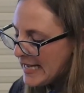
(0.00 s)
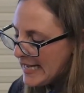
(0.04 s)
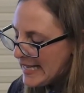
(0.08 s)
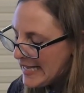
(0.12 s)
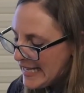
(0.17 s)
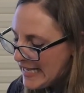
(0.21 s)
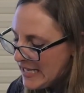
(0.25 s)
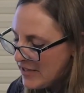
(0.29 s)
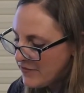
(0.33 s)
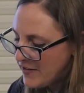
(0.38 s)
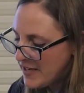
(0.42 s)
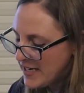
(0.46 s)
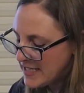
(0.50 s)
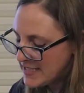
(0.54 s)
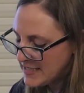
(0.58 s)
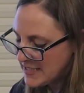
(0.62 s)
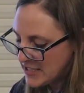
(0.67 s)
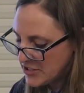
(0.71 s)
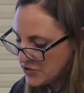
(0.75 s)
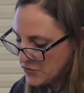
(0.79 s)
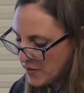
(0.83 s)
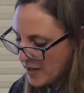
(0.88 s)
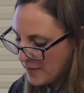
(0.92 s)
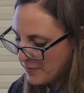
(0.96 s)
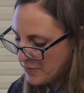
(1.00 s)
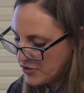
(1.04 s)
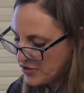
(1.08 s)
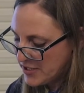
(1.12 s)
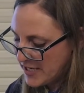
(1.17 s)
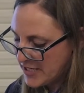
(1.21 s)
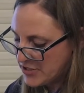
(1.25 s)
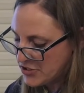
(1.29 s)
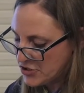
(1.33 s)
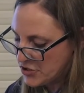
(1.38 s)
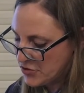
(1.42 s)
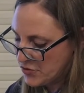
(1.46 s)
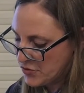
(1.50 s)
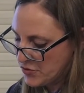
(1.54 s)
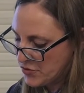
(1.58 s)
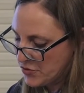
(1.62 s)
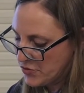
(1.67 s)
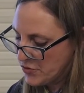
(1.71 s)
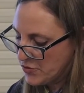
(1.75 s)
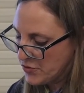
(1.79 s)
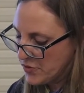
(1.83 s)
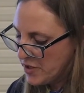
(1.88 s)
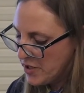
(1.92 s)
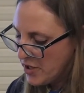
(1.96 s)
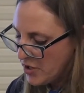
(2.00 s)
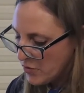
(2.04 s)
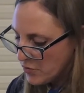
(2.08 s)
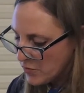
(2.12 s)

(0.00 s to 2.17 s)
Even as his reputation grew,